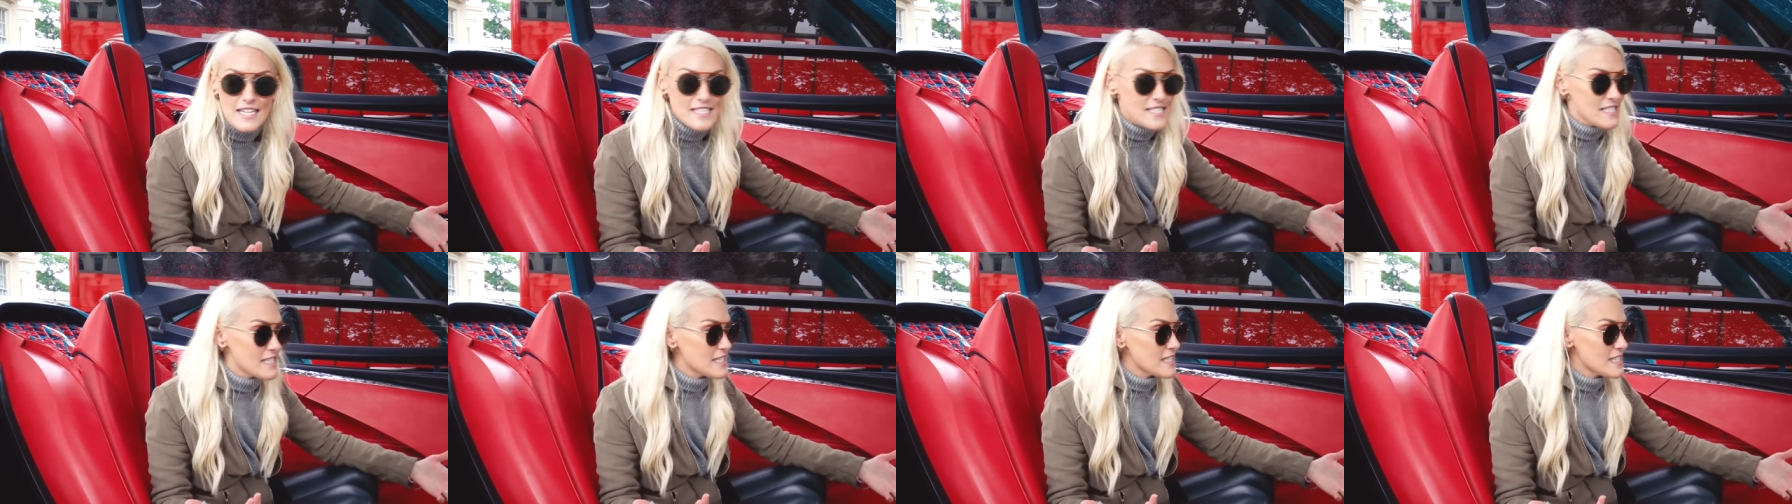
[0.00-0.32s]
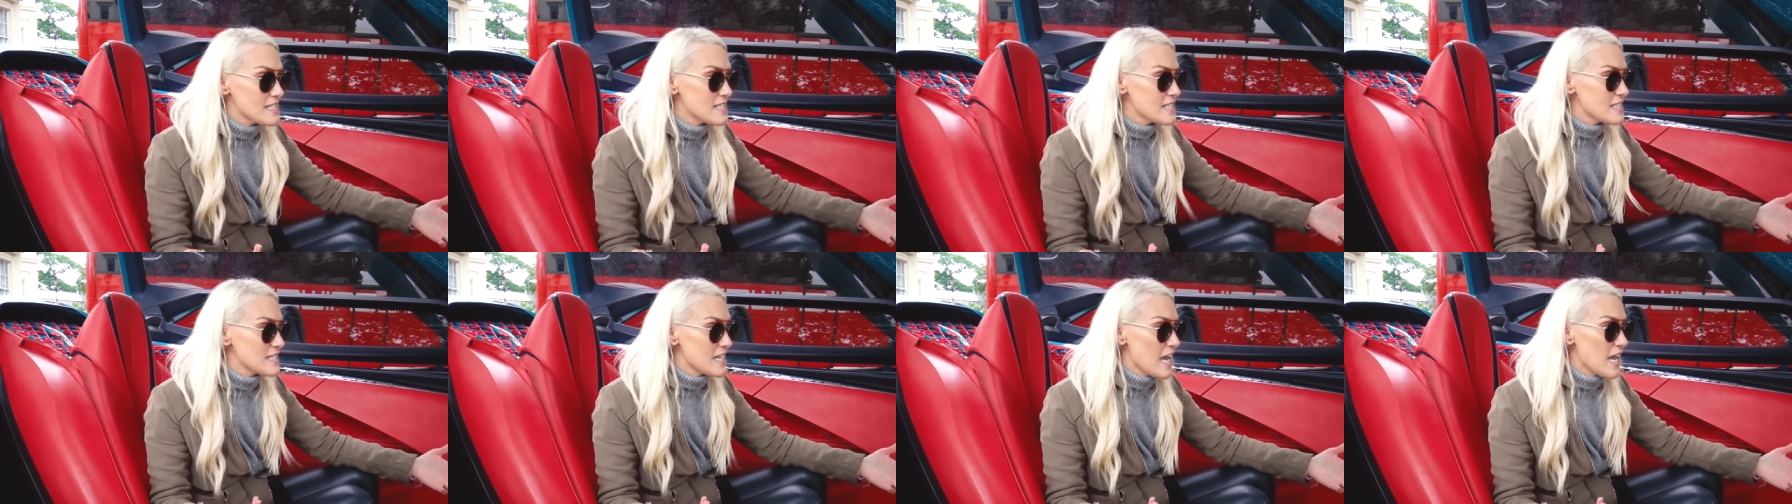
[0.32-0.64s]

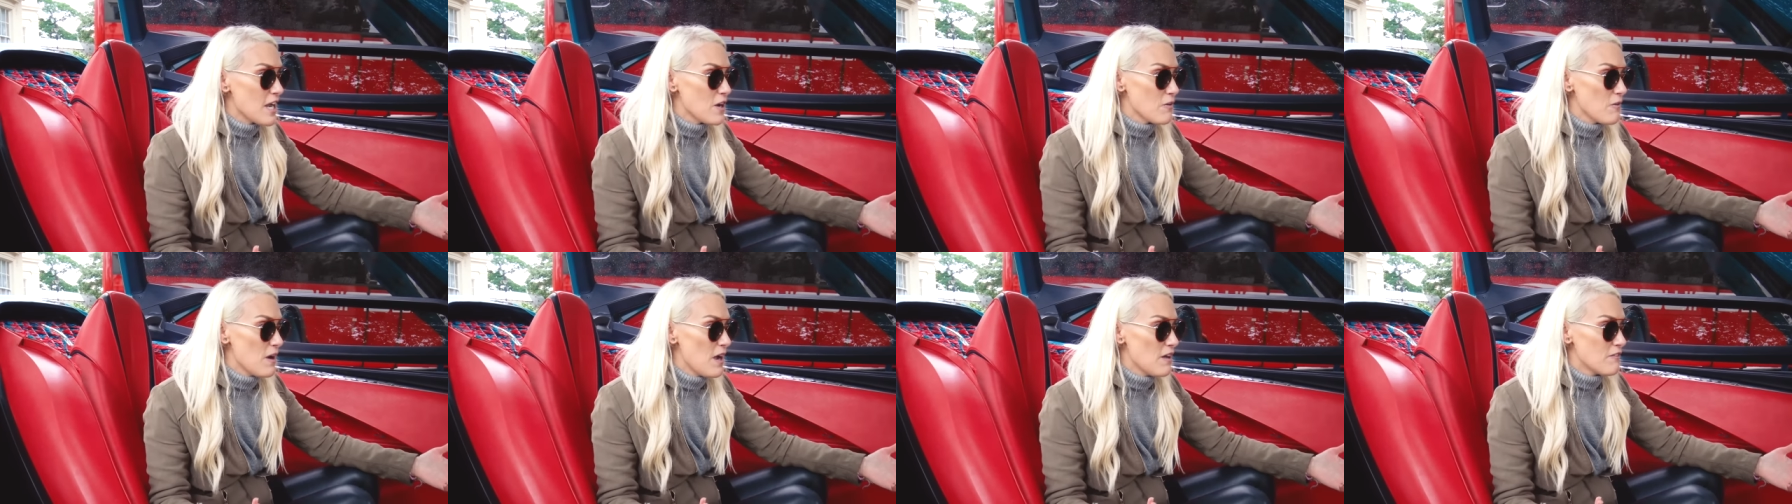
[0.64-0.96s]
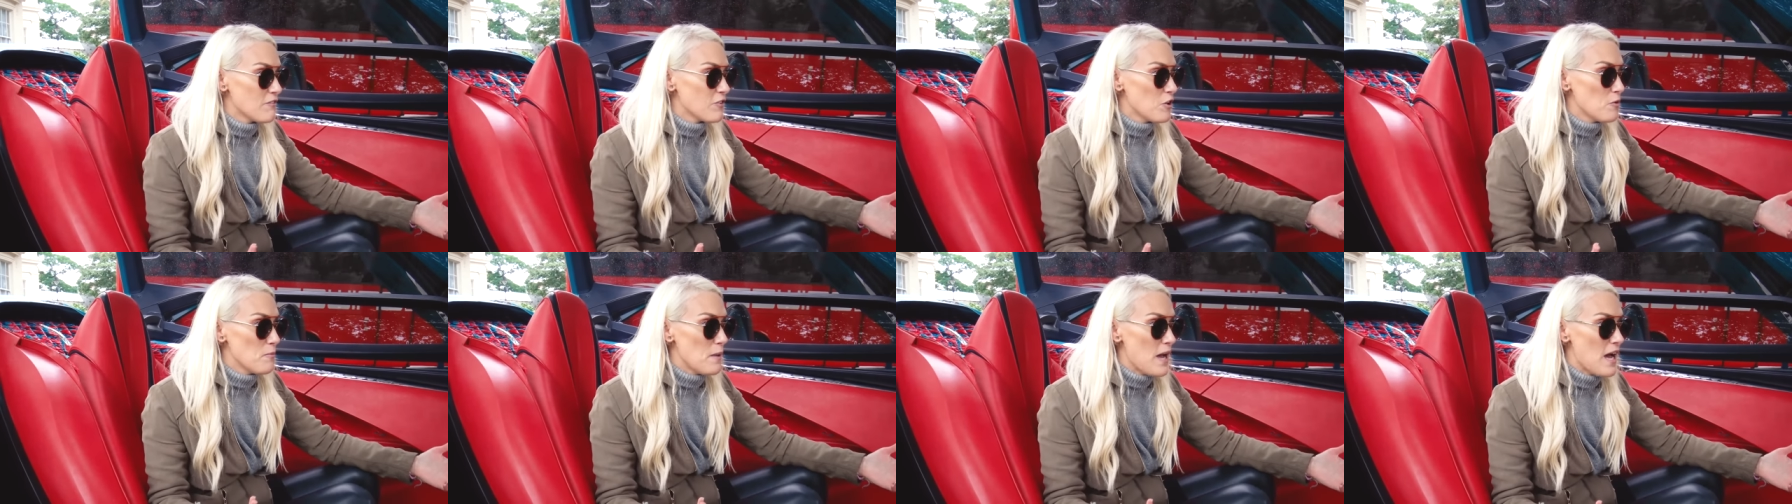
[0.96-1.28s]
stay
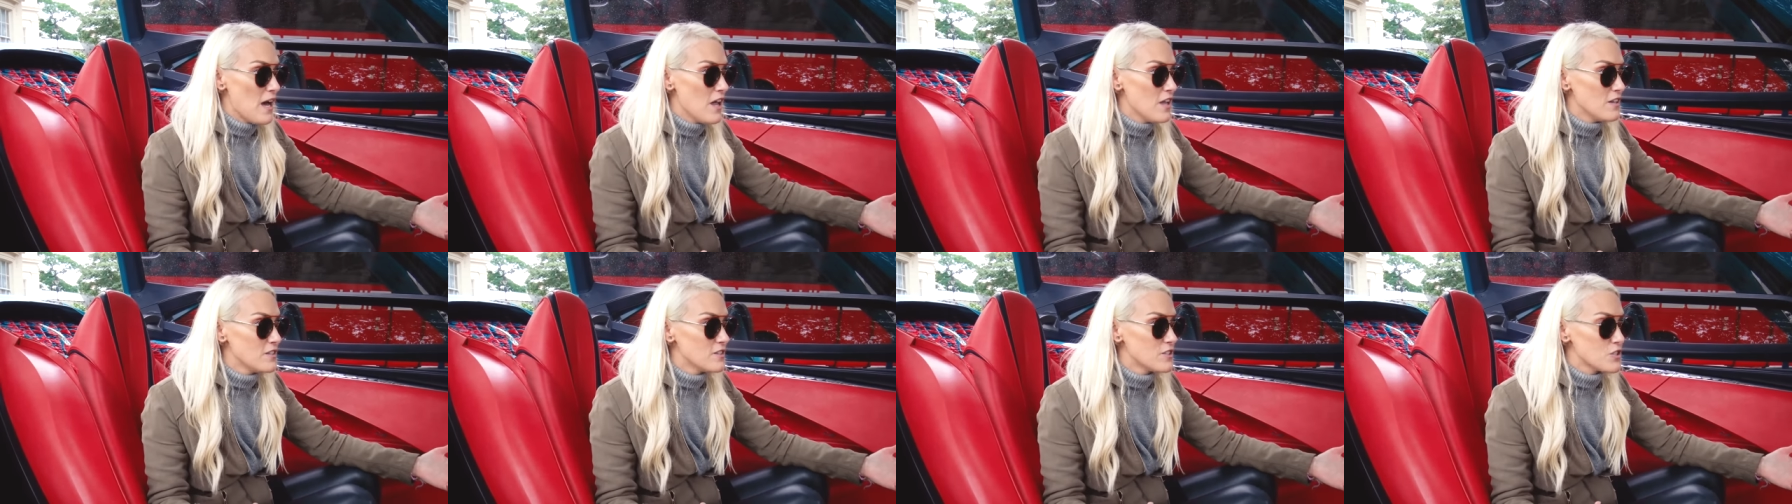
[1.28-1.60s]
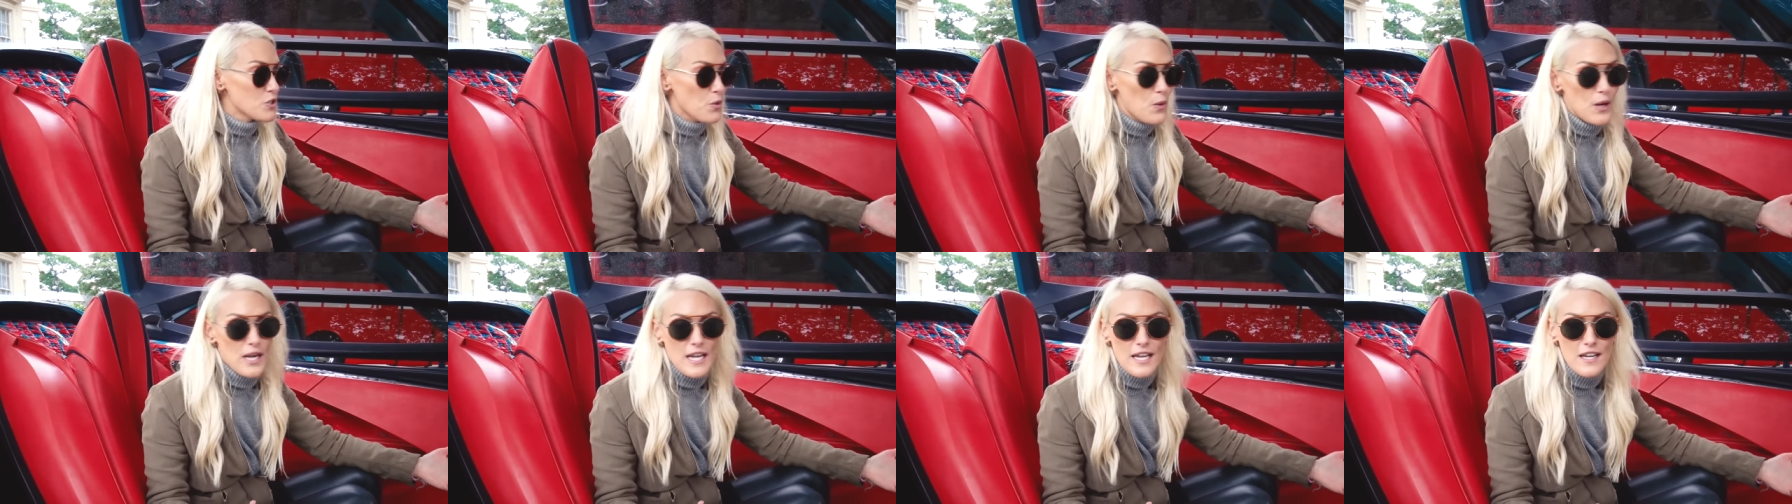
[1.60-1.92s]
around for about
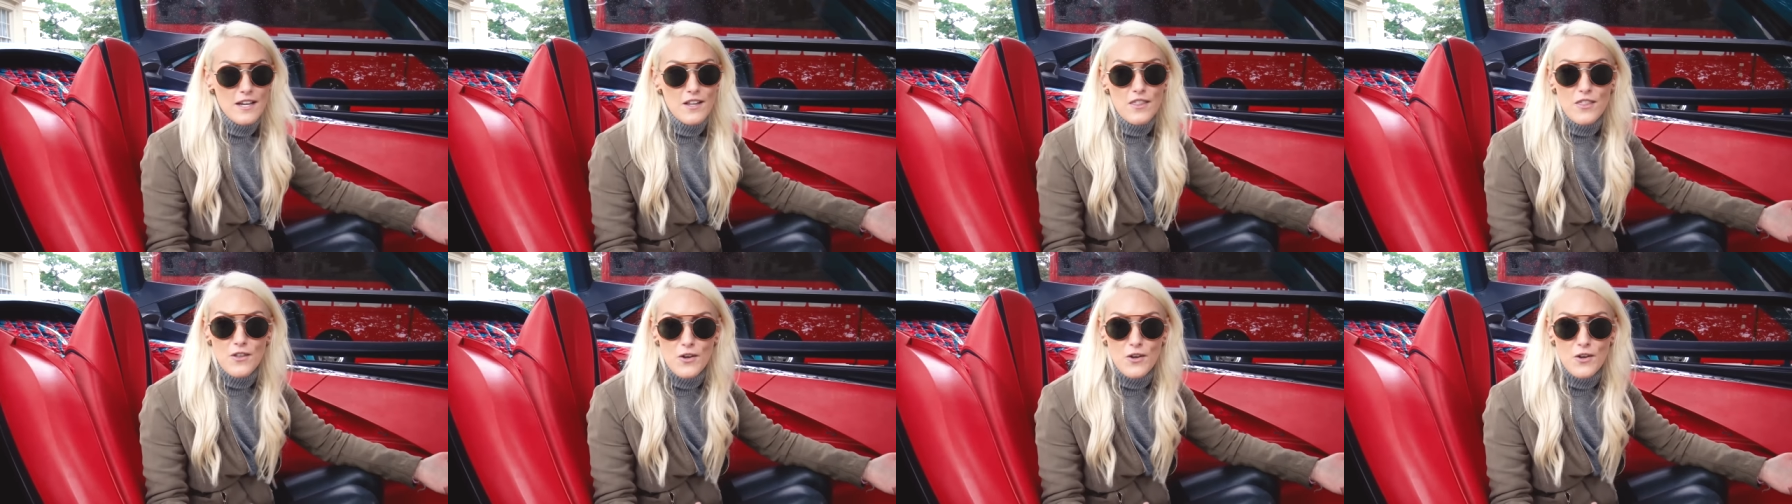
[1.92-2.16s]
20 to